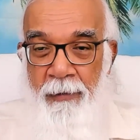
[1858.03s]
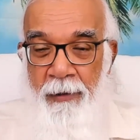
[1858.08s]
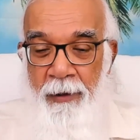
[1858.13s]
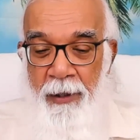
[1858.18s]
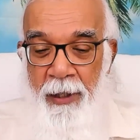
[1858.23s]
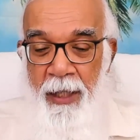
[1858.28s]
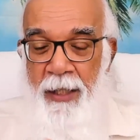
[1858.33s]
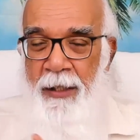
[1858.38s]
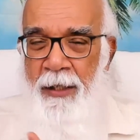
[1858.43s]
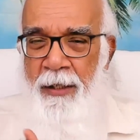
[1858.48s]

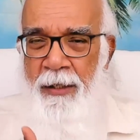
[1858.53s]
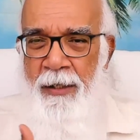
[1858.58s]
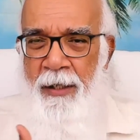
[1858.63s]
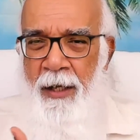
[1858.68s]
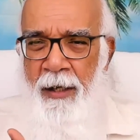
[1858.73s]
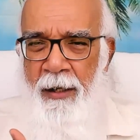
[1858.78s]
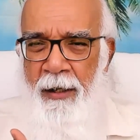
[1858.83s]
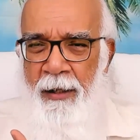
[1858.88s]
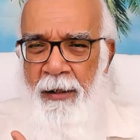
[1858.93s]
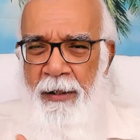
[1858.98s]
It is
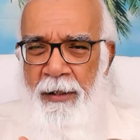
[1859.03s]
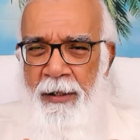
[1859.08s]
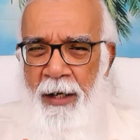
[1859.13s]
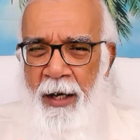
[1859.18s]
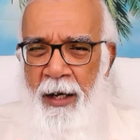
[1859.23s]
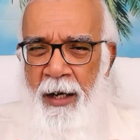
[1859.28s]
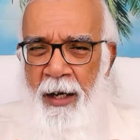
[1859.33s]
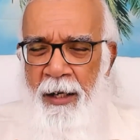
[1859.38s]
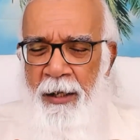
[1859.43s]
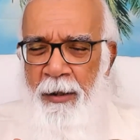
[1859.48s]
a
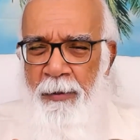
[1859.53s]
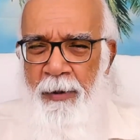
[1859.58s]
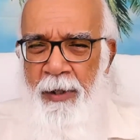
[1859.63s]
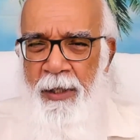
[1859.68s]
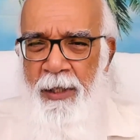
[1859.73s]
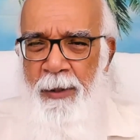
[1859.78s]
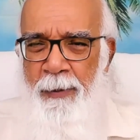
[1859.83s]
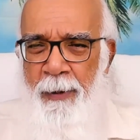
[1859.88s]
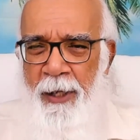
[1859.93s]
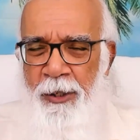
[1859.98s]
kind of
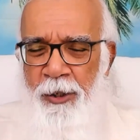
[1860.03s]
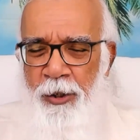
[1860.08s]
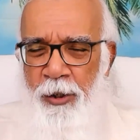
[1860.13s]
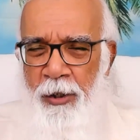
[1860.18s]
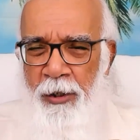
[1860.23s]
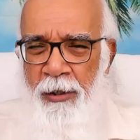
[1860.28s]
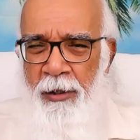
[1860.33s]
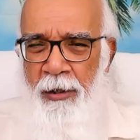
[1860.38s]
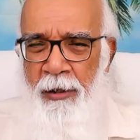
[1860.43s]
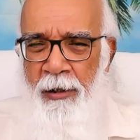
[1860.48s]
dispassion.